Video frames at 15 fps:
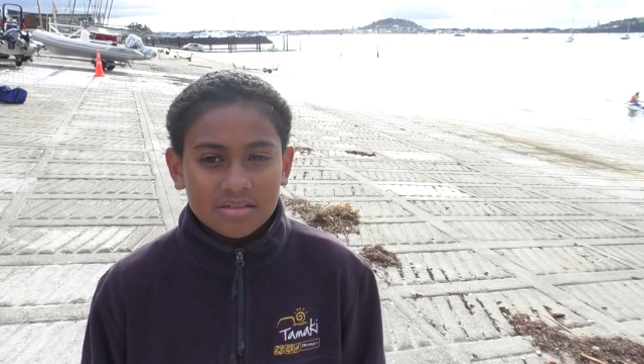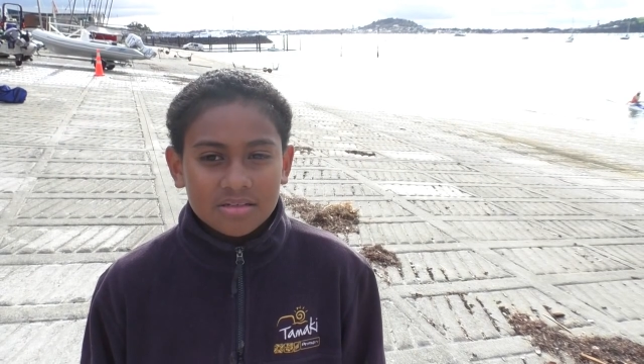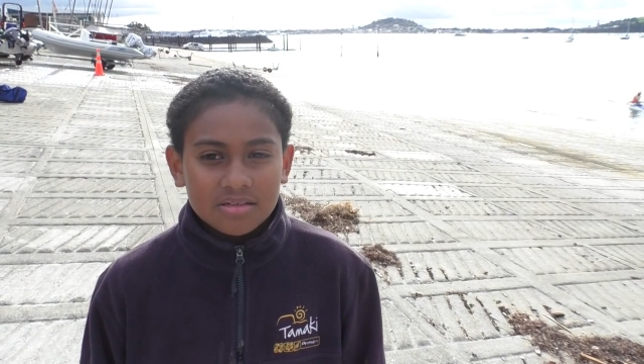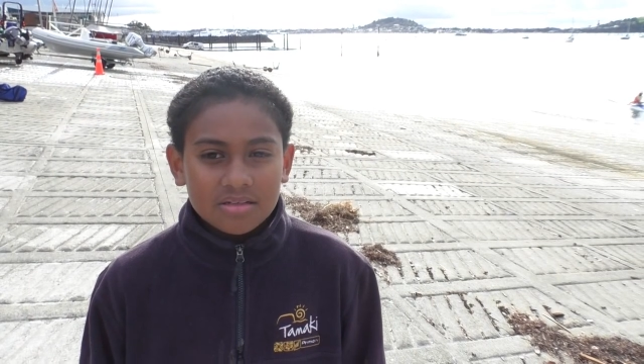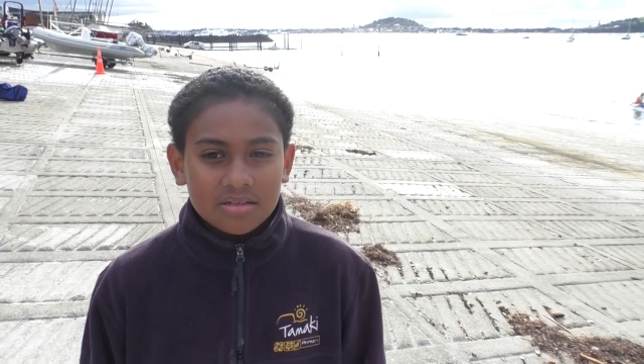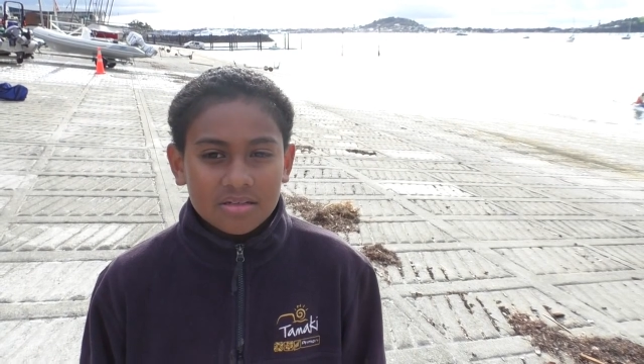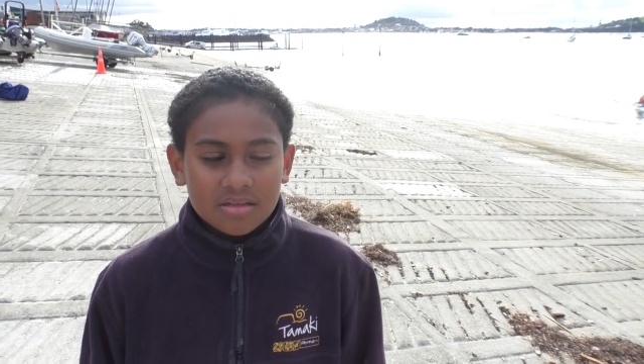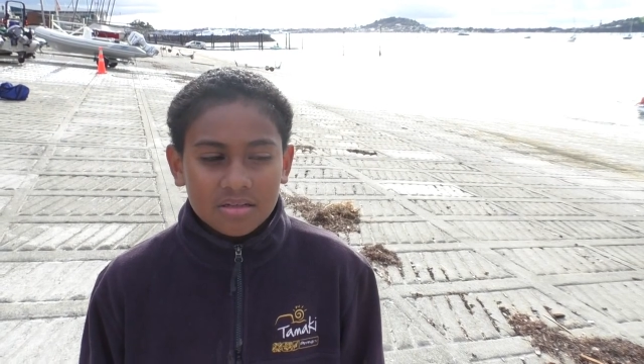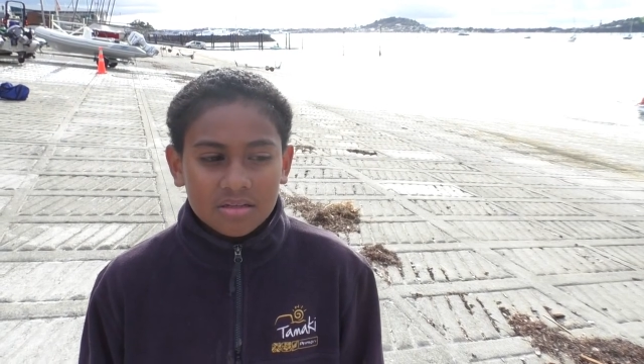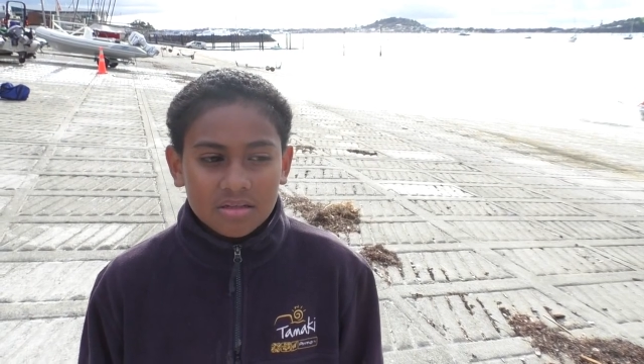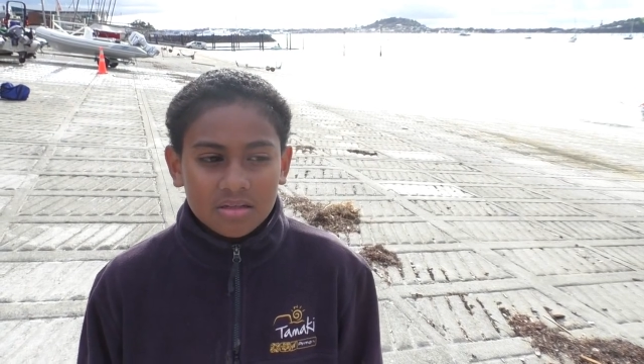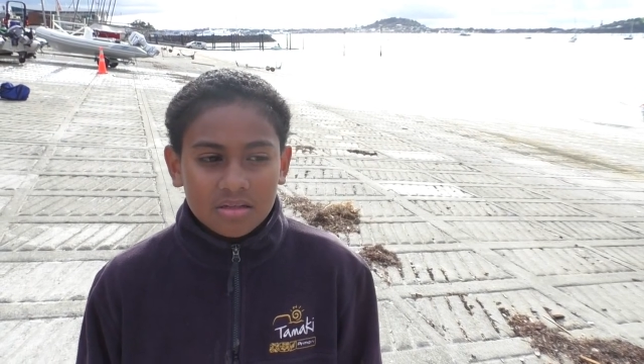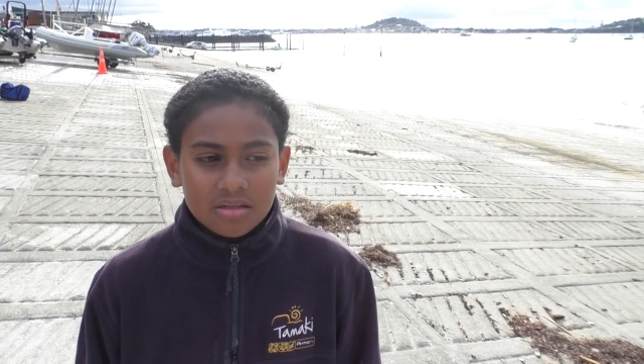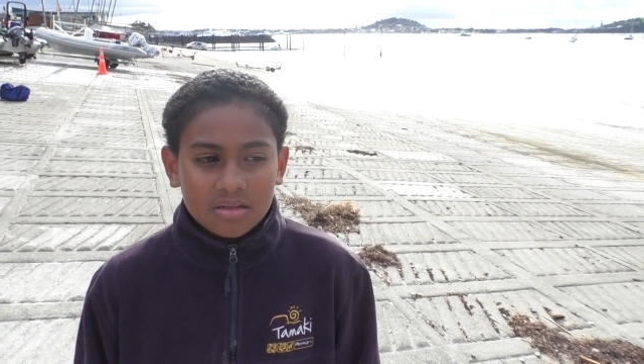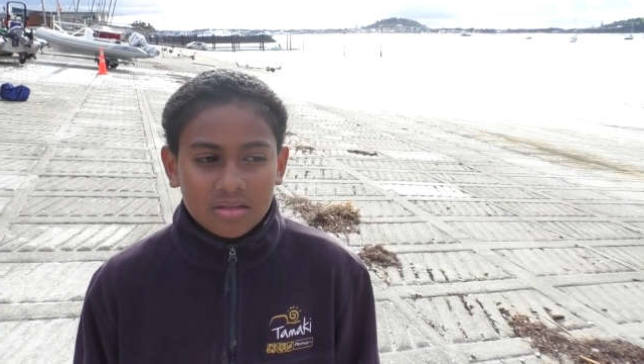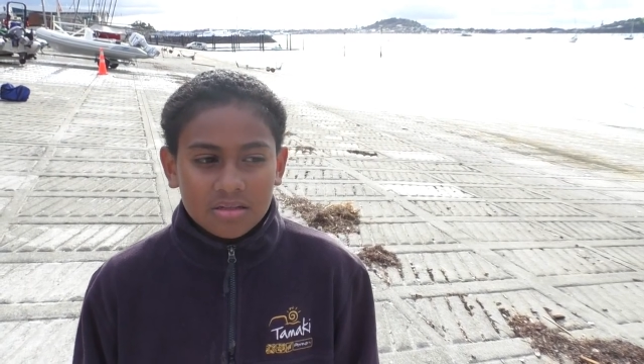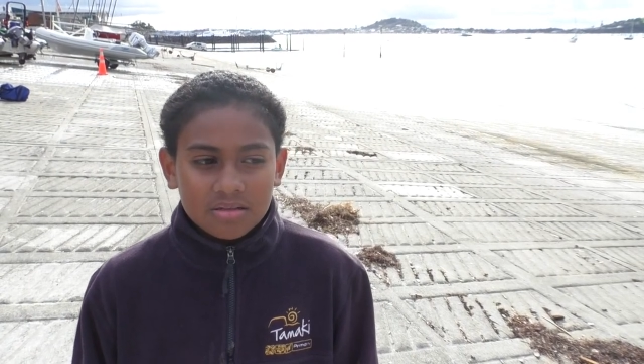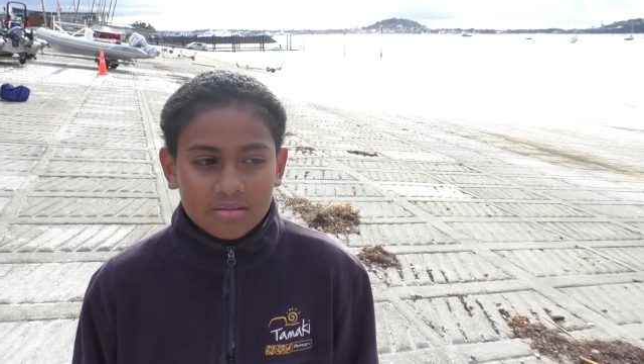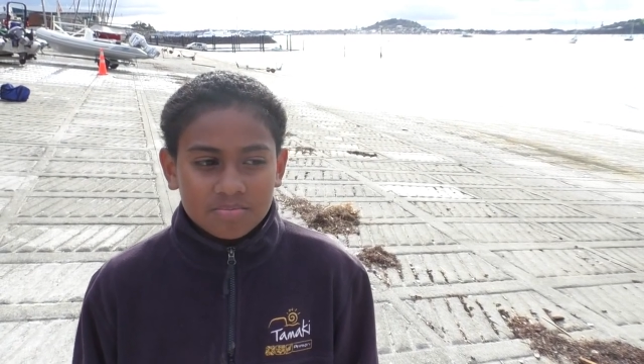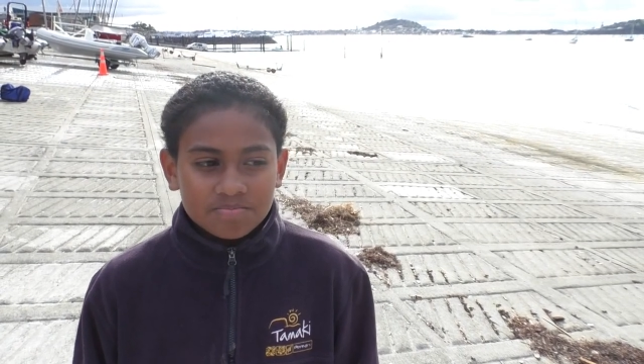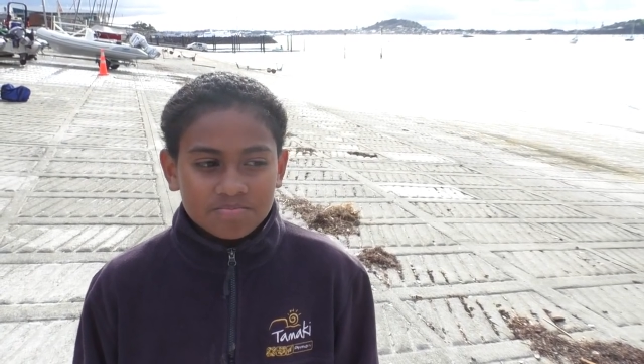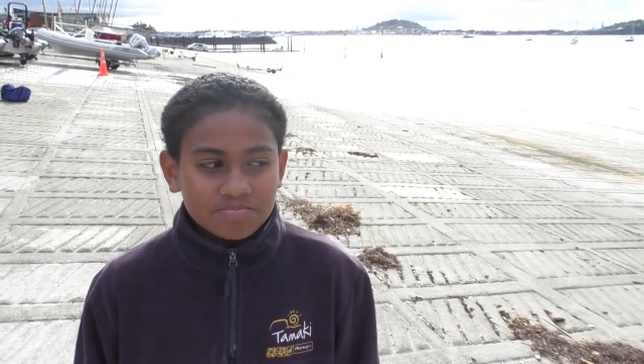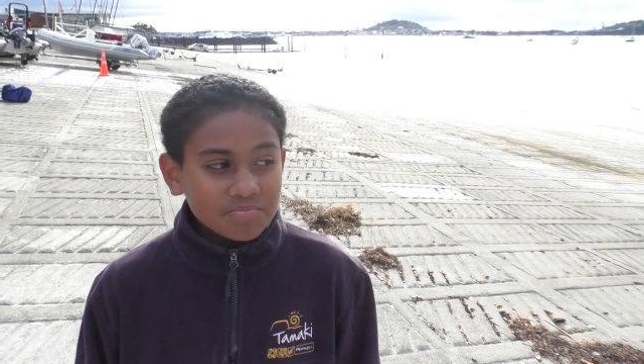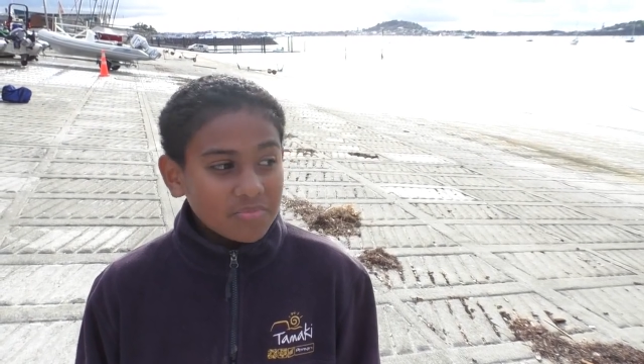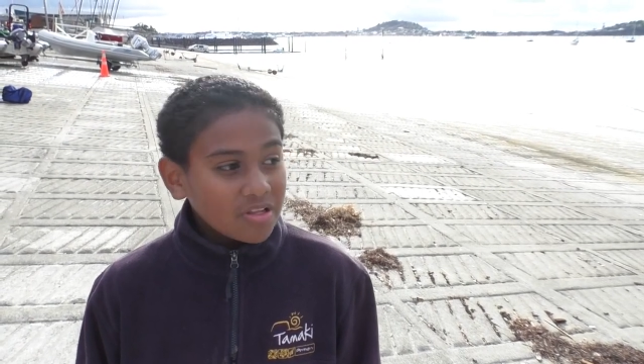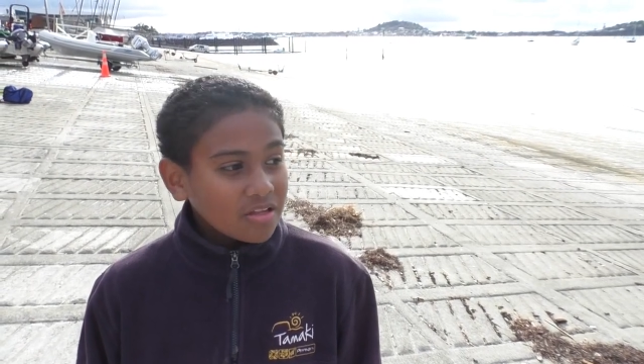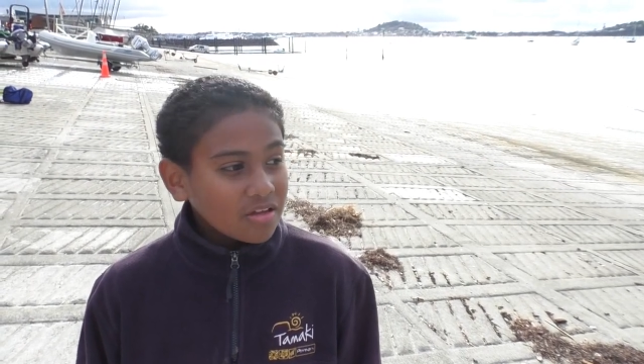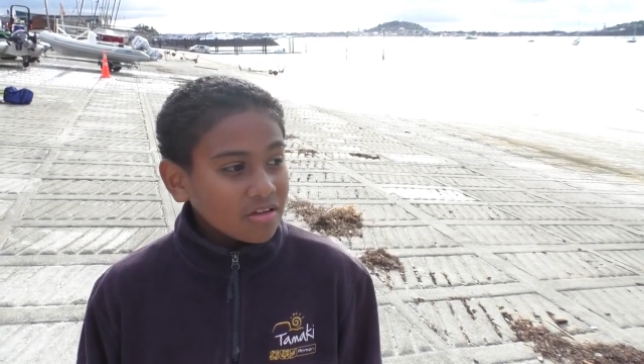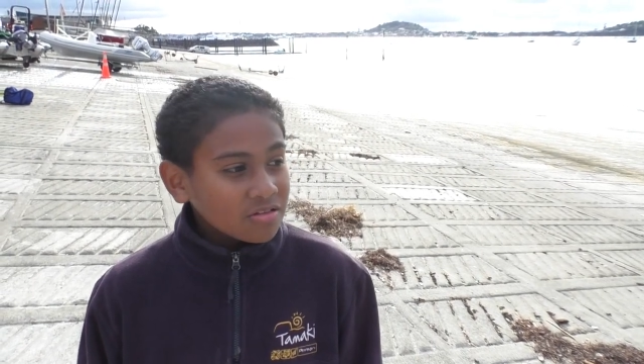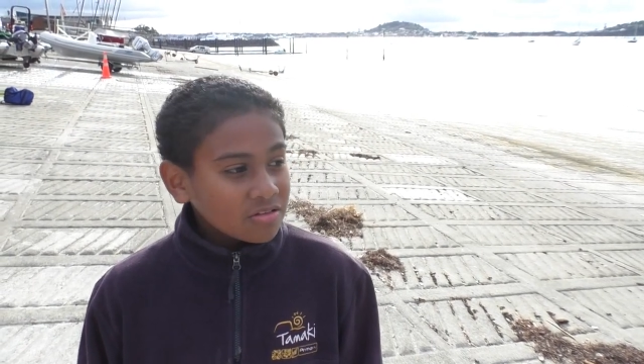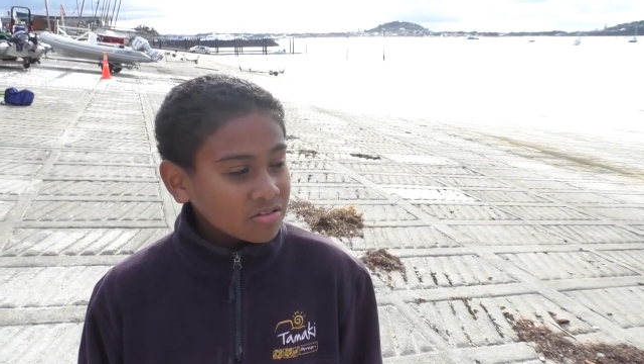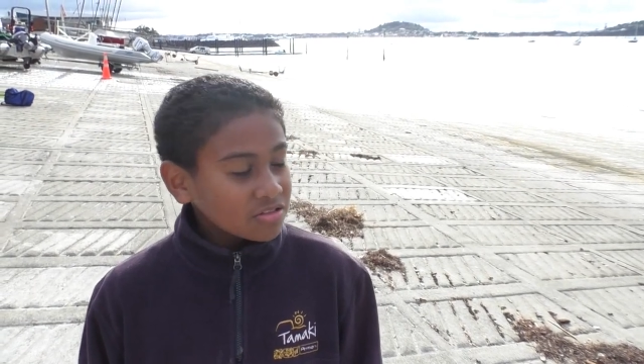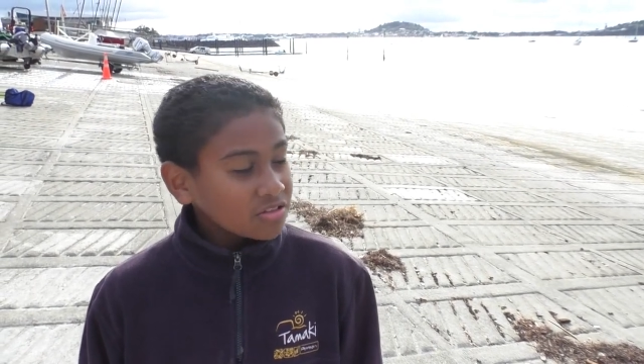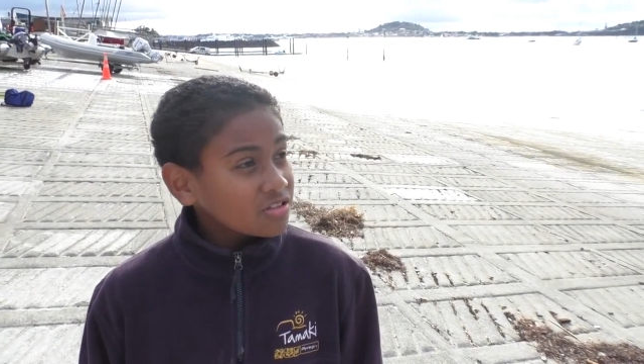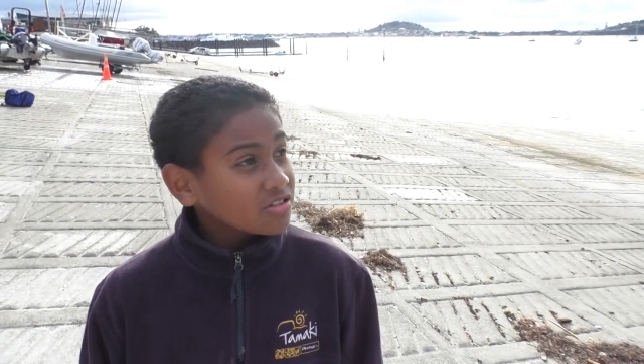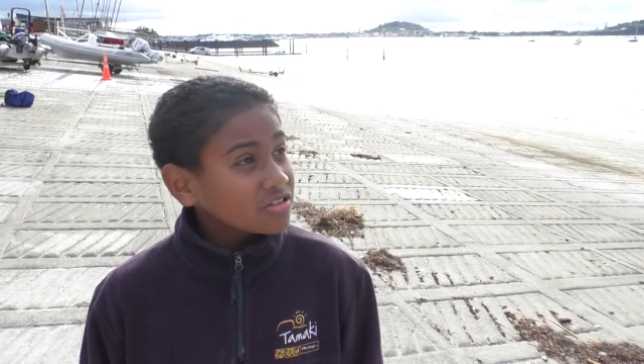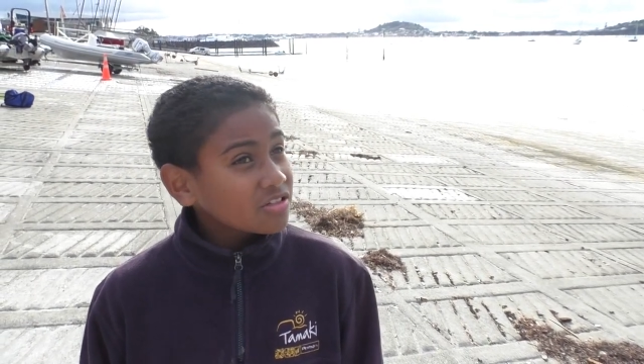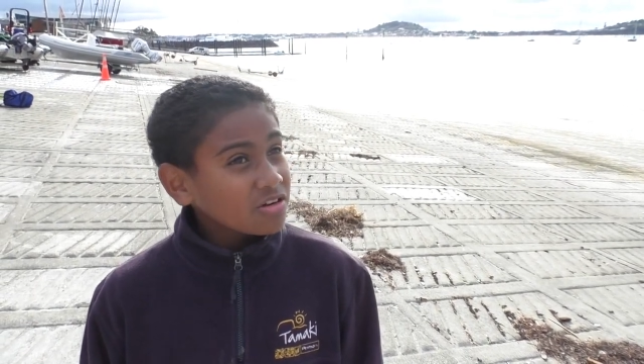So how was your day today? Good.